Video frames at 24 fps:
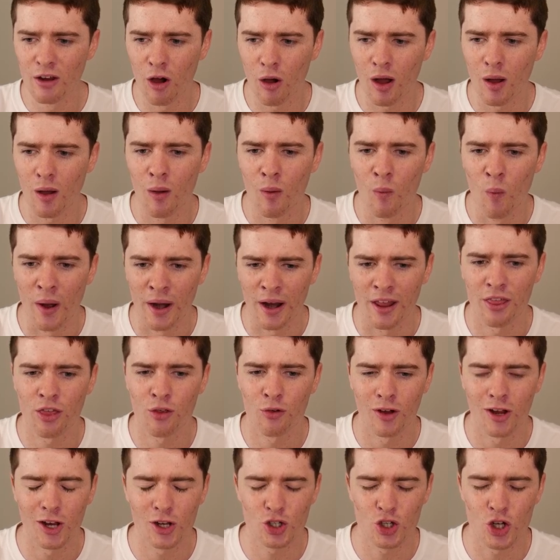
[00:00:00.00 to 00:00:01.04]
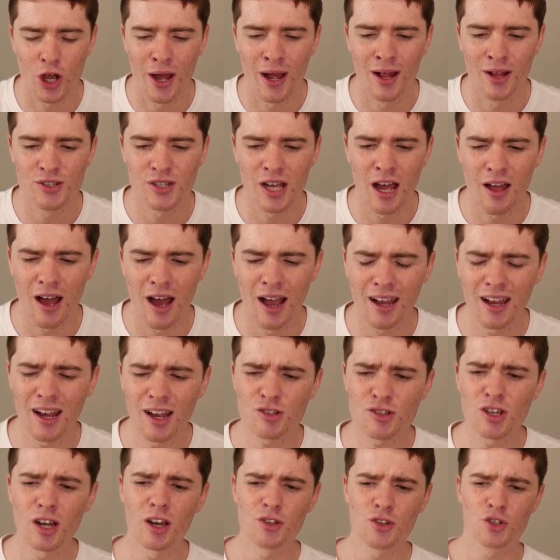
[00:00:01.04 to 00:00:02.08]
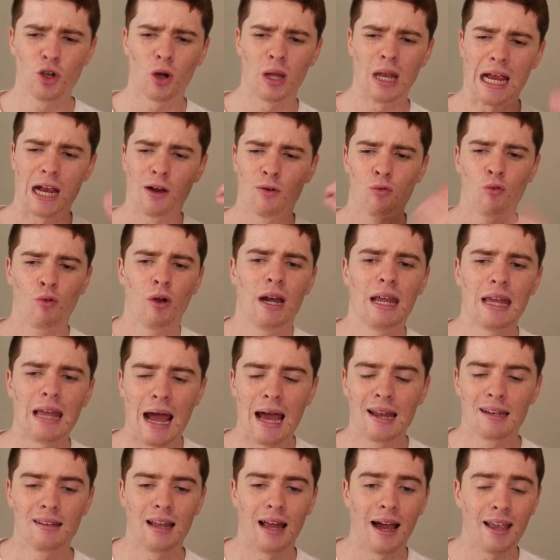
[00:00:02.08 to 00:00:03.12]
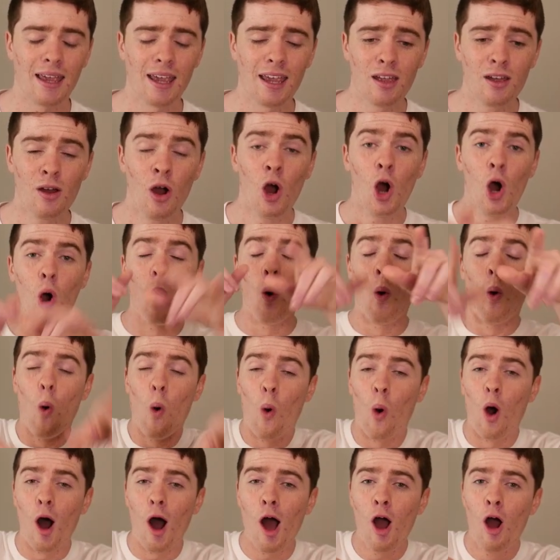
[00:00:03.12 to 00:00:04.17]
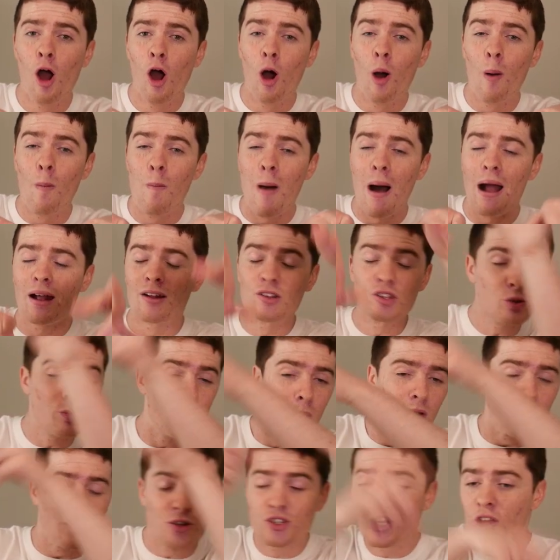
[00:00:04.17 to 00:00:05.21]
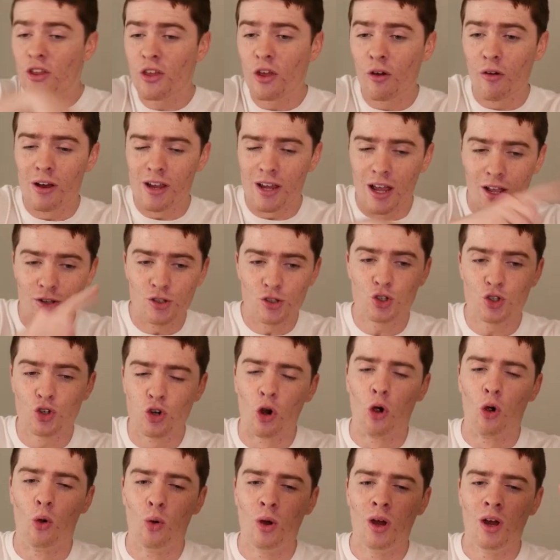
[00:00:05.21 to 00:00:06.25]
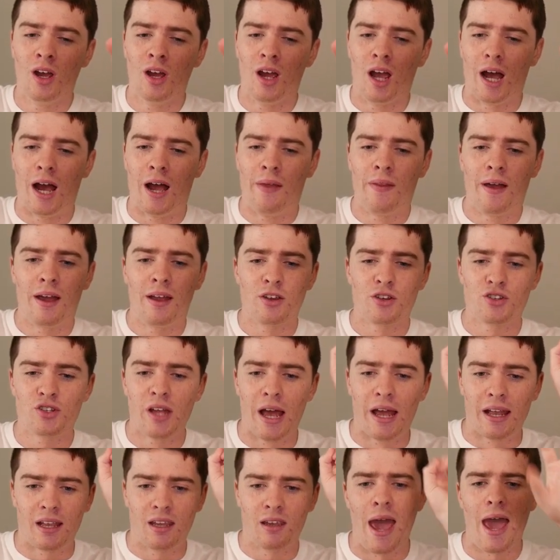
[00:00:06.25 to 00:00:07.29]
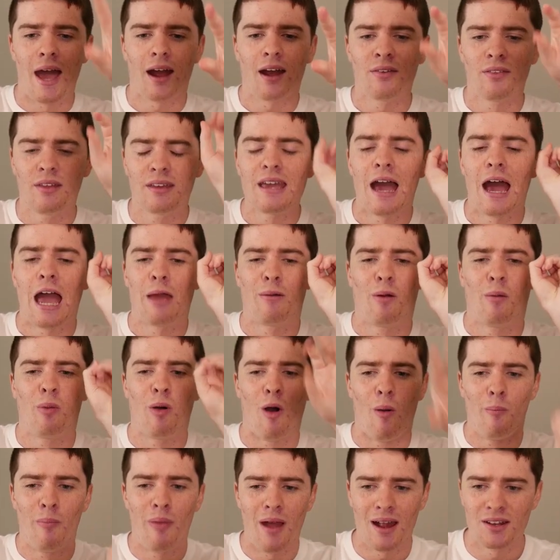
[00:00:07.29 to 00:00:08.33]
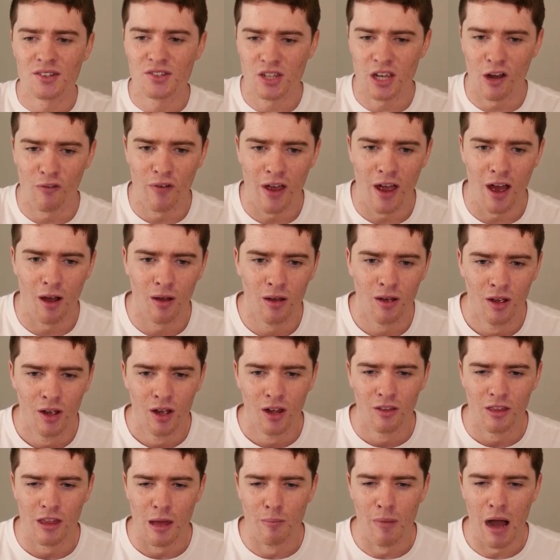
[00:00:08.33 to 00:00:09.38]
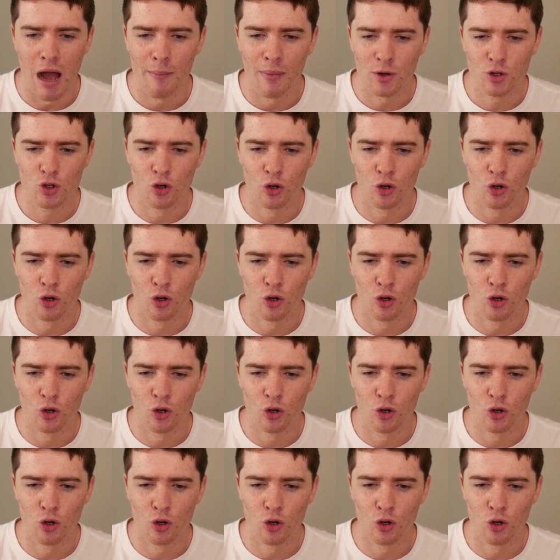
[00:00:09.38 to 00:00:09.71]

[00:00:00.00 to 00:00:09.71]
not a 1 in 3 chance. I guess I just got like really unlucky, or my conspiracy theory is true, and they just like hack the game and pop bad stuff out. That might be